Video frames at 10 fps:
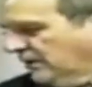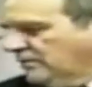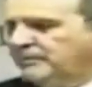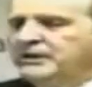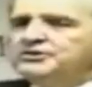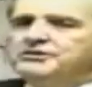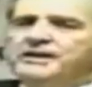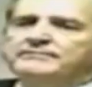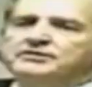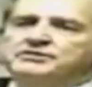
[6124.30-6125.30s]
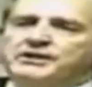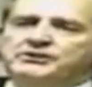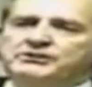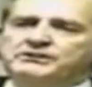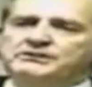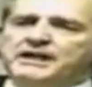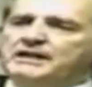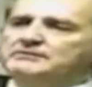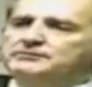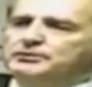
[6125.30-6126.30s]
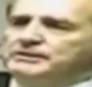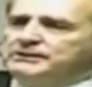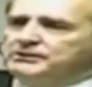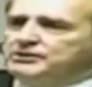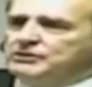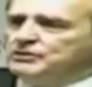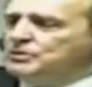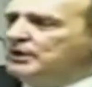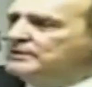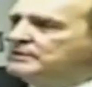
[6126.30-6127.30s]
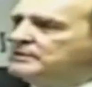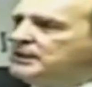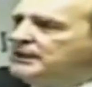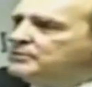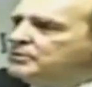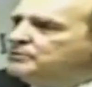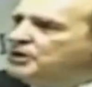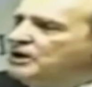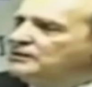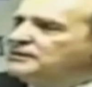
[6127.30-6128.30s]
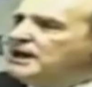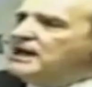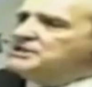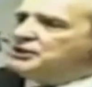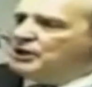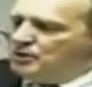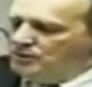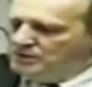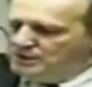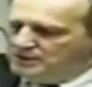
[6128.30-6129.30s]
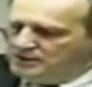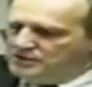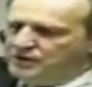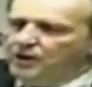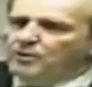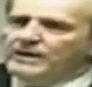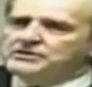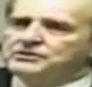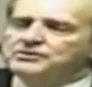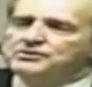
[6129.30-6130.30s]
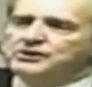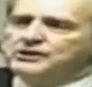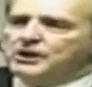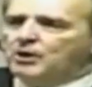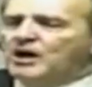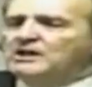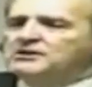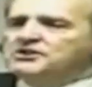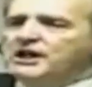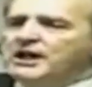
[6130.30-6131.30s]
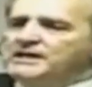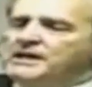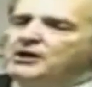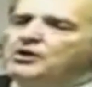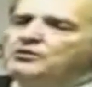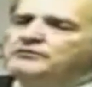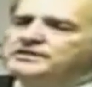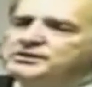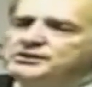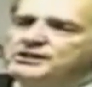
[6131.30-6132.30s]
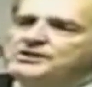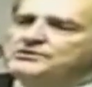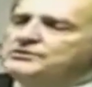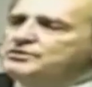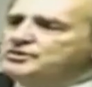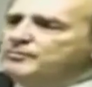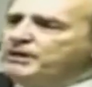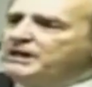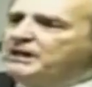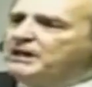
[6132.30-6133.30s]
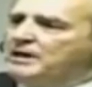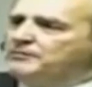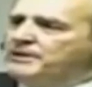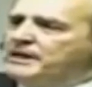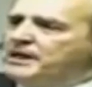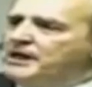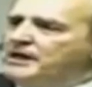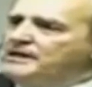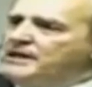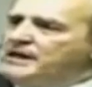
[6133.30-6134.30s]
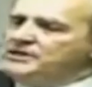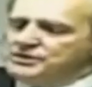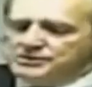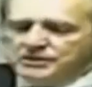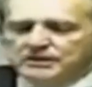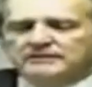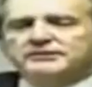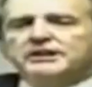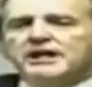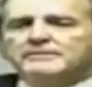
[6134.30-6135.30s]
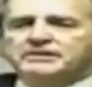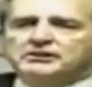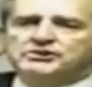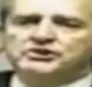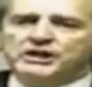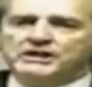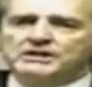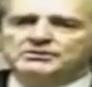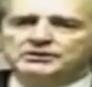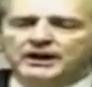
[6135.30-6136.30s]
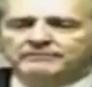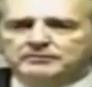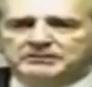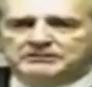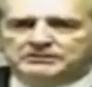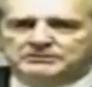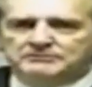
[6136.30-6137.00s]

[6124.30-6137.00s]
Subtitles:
Long Beach Naval Station in California to a group called COSCO, C-O-S-C-O, China Overseas Shipping Company, an agency of the Communist Chinese government?